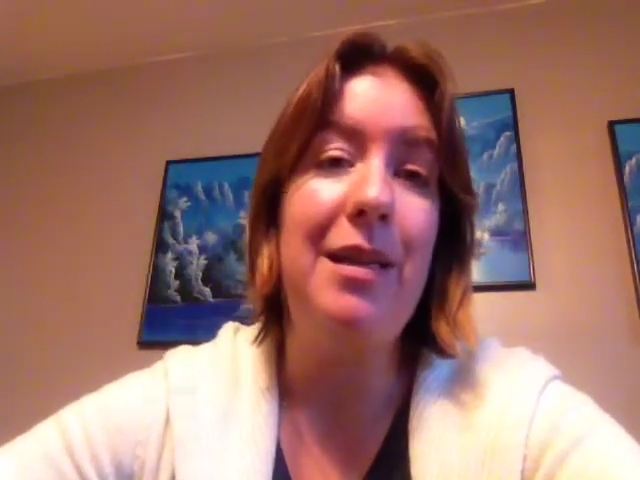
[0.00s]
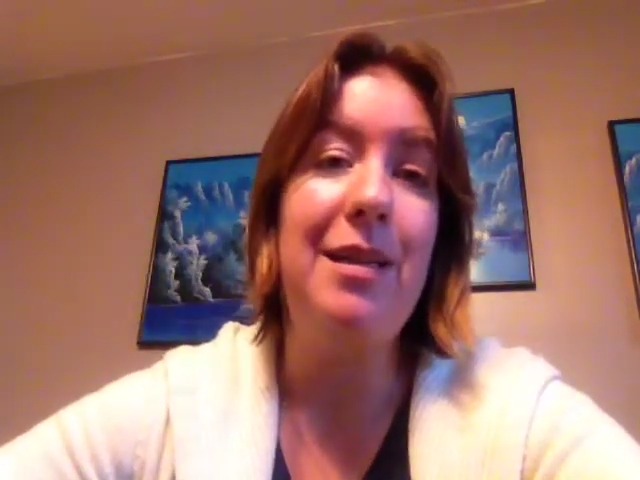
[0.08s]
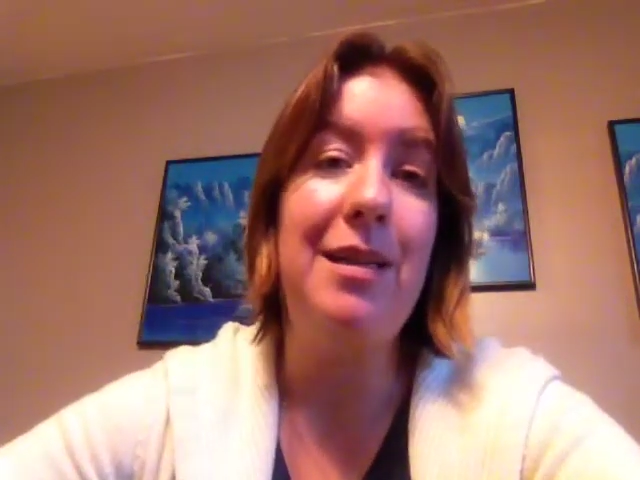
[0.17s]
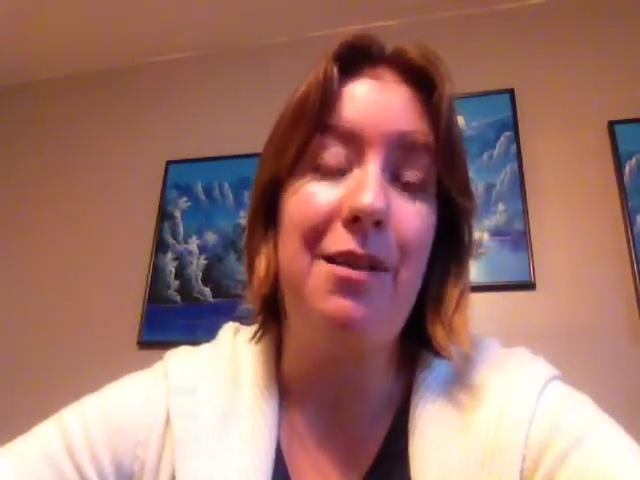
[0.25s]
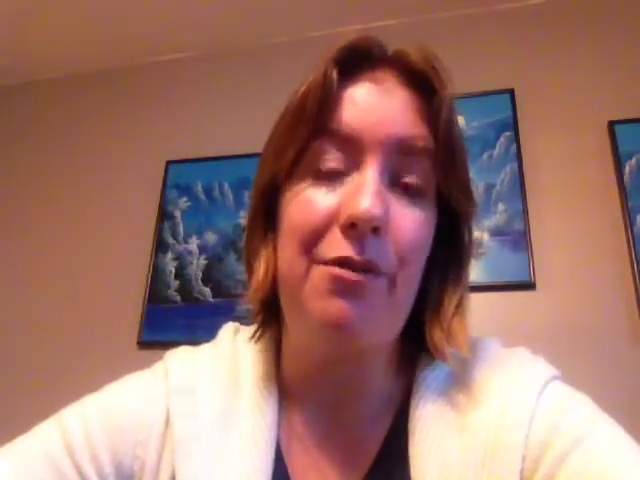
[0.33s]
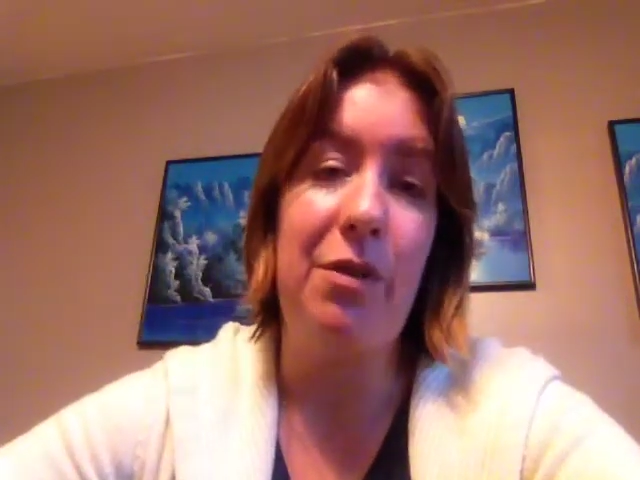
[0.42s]
is
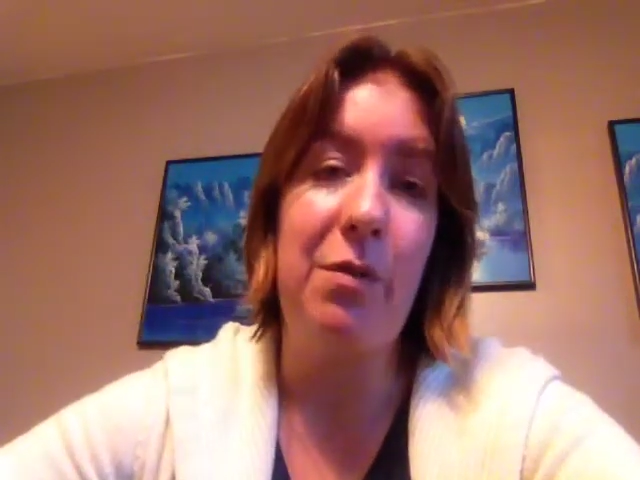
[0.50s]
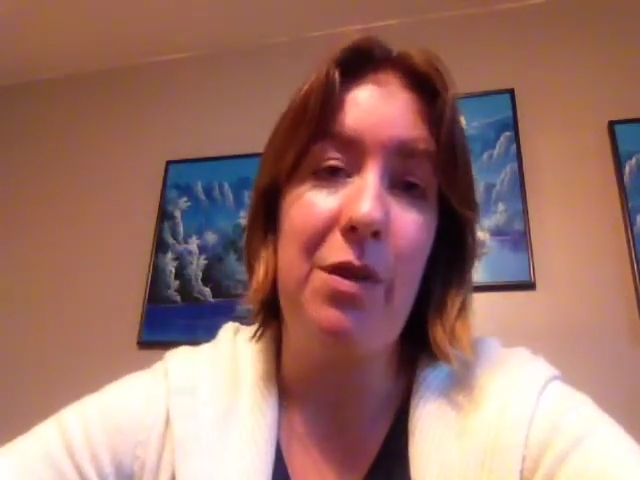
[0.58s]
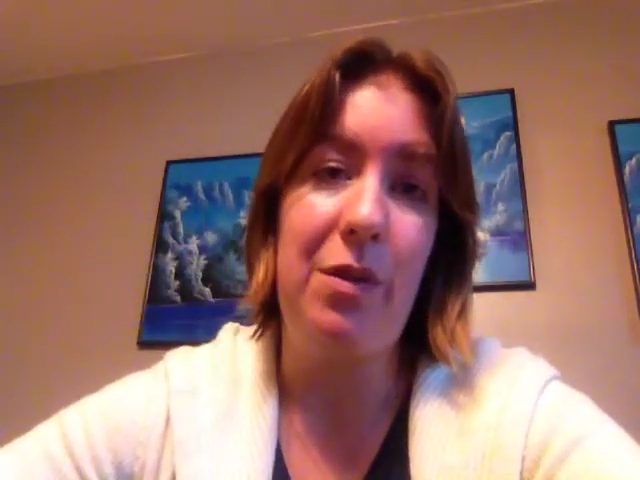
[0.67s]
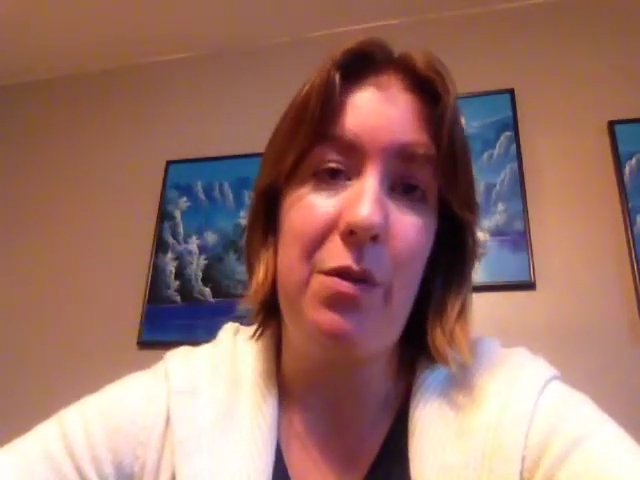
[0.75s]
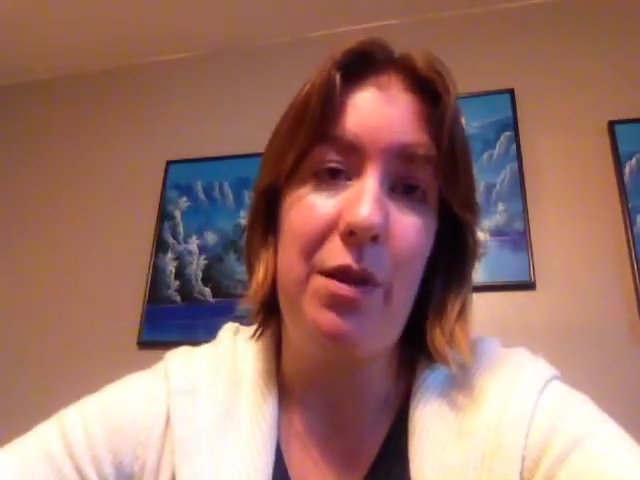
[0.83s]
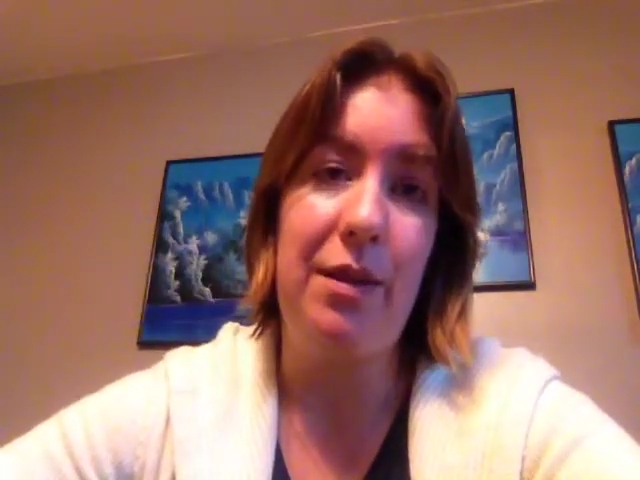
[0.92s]
different
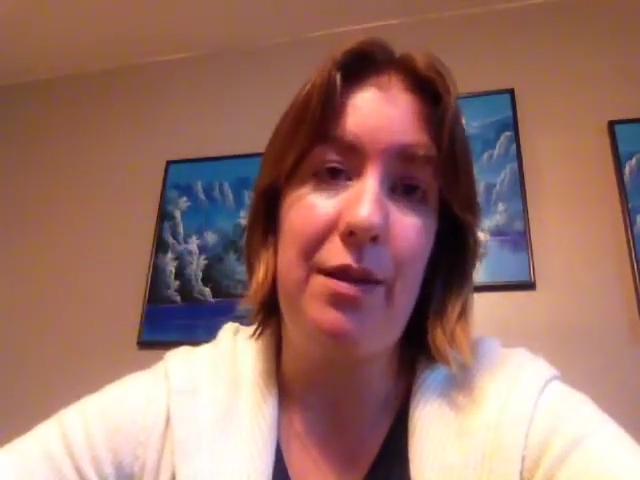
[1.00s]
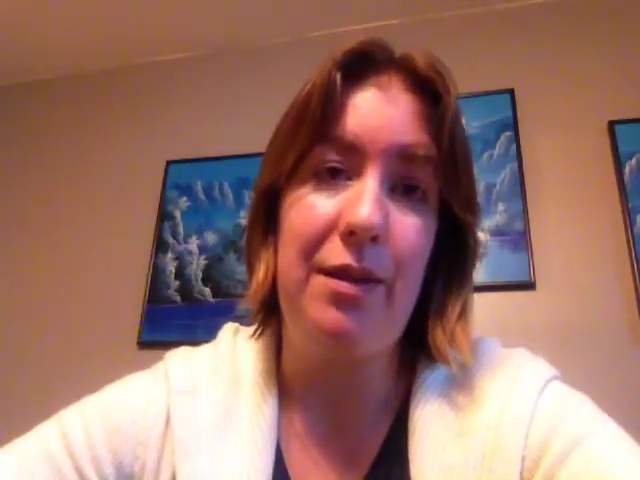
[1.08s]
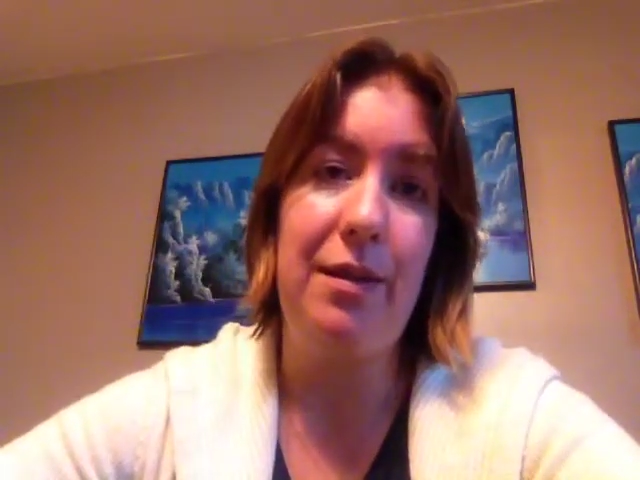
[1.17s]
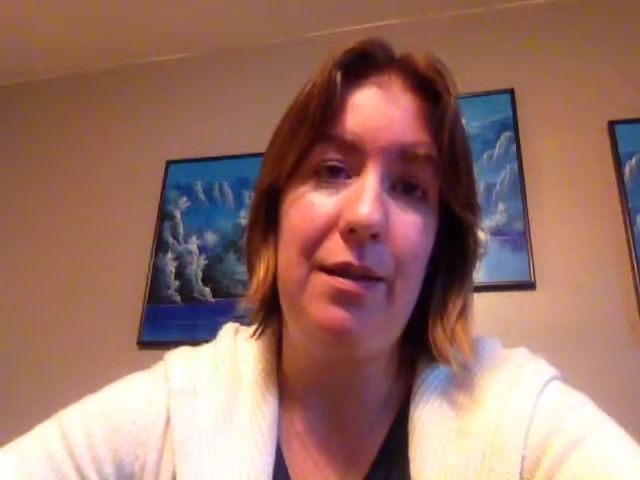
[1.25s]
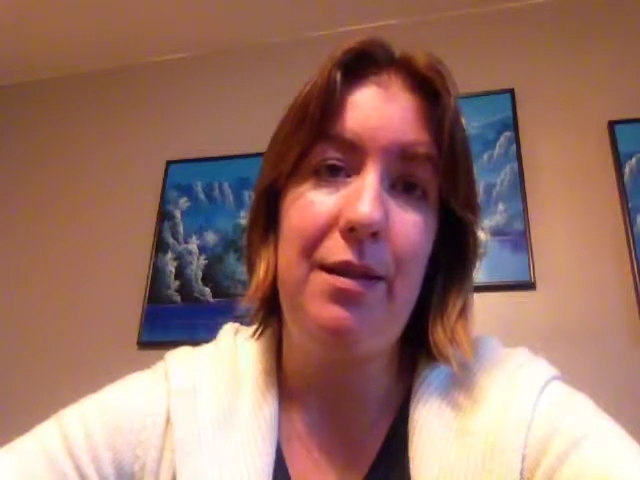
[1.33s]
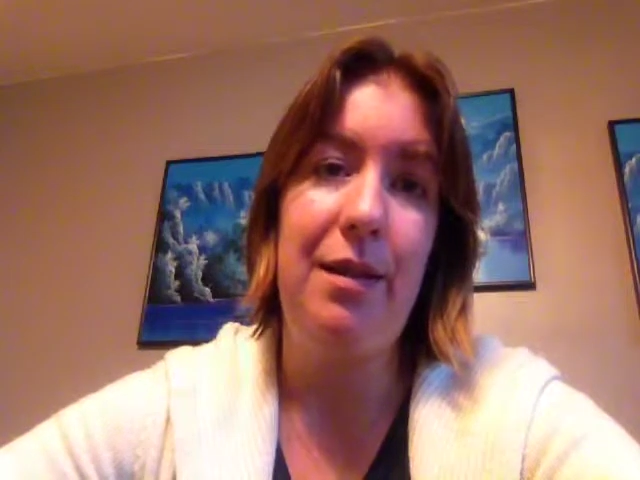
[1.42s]
with oils.